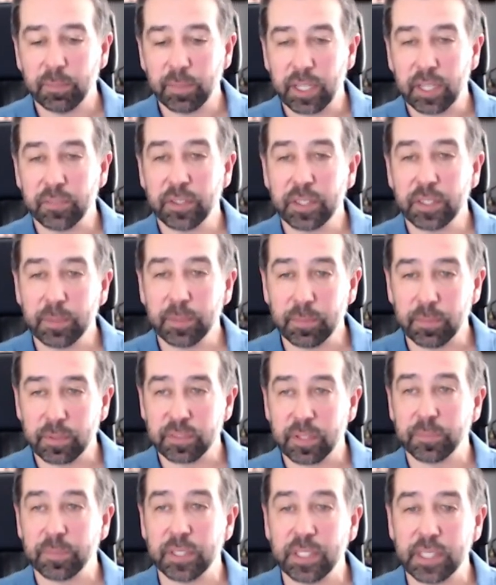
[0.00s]
giving them
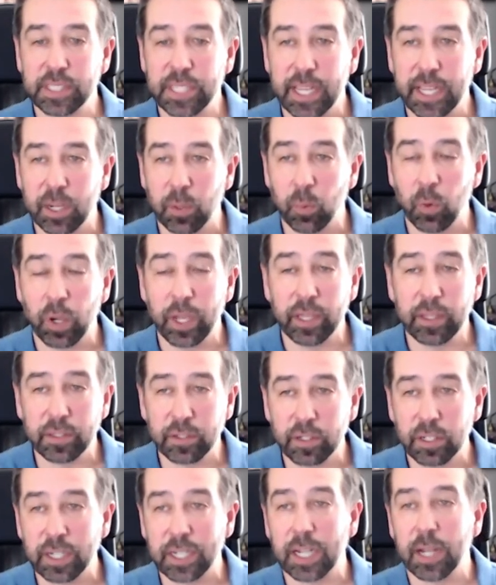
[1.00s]
something to take away,
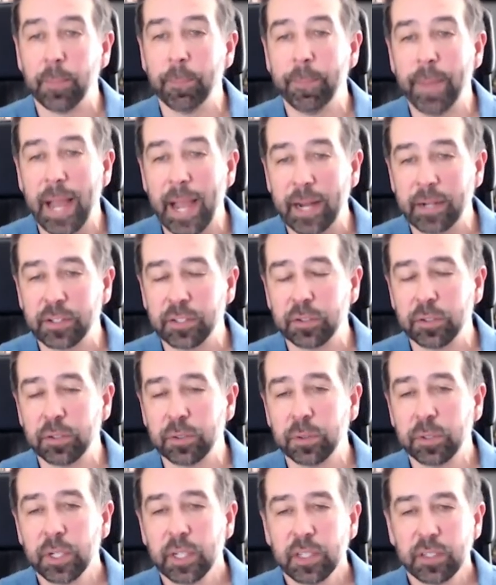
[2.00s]
they're going to come back to
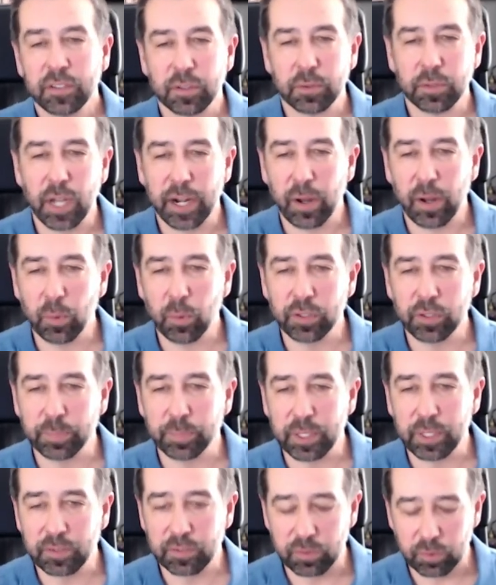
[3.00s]
you. So not always
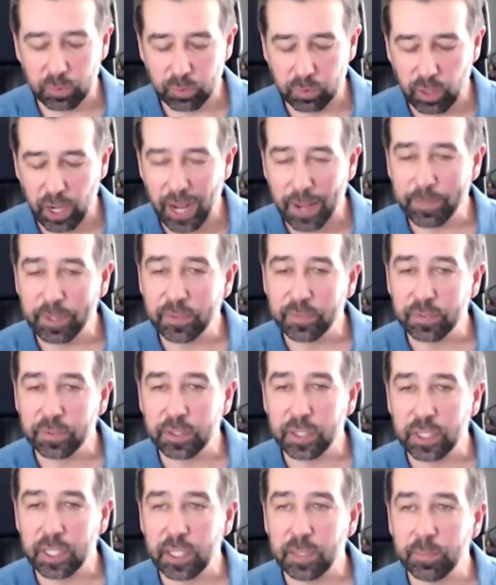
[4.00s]
being so grabby for
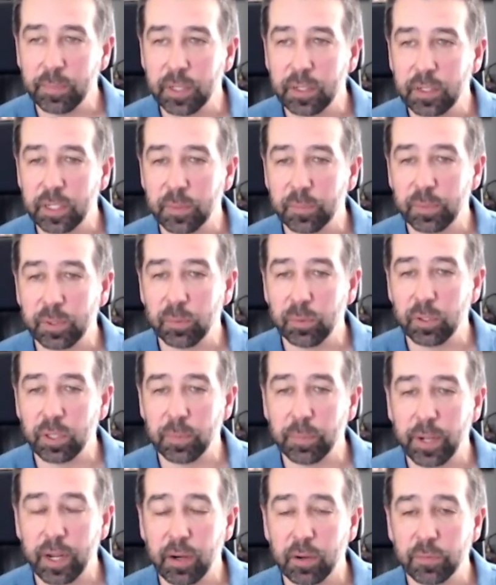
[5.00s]
the email can be really
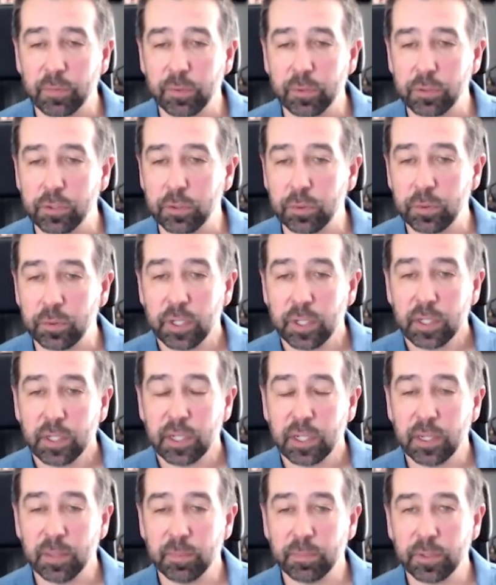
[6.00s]
powerful too.
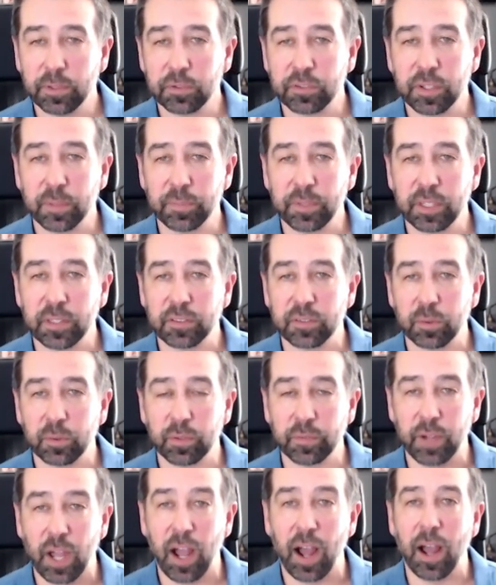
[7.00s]
There's something
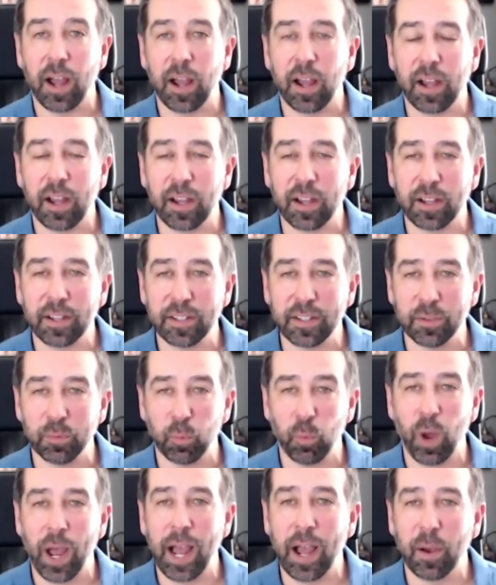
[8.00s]
sort of aha and
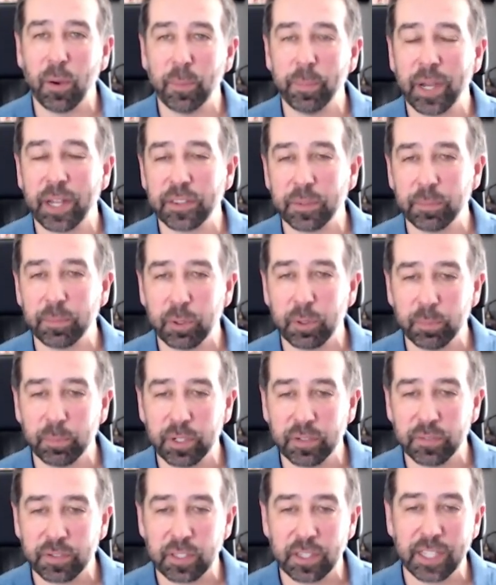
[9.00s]
wow about the
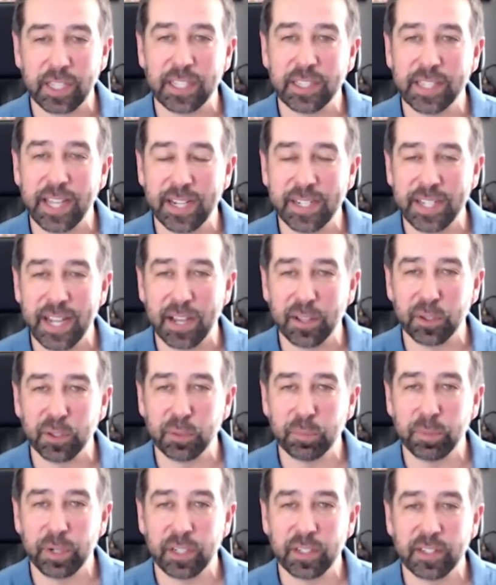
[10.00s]
moment of clicking that
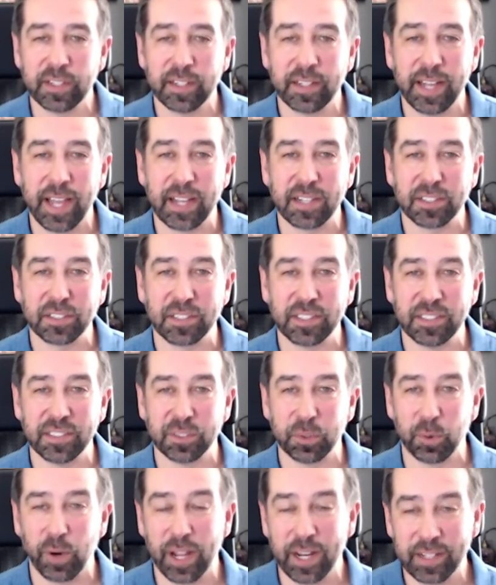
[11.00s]
download button and actually
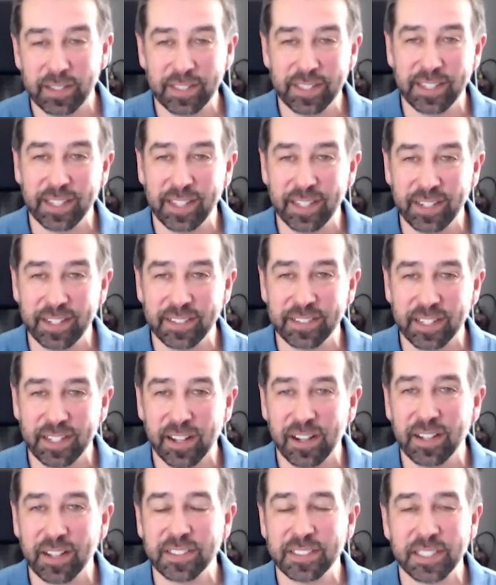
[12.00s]
directly getting the
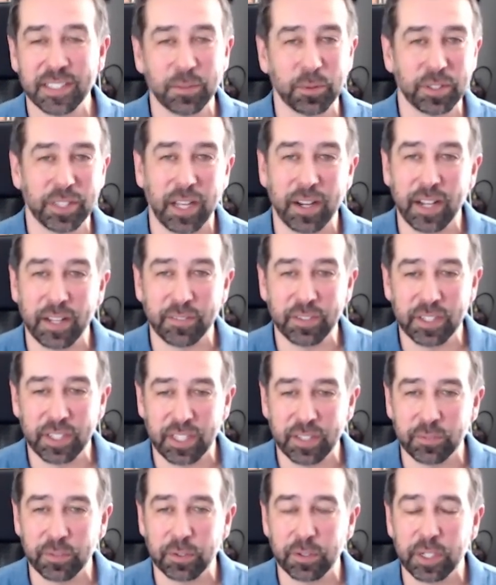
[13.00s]
content without having to
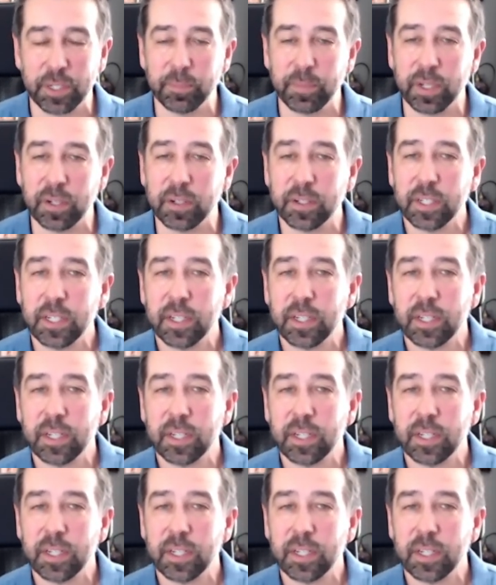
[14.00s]
give your email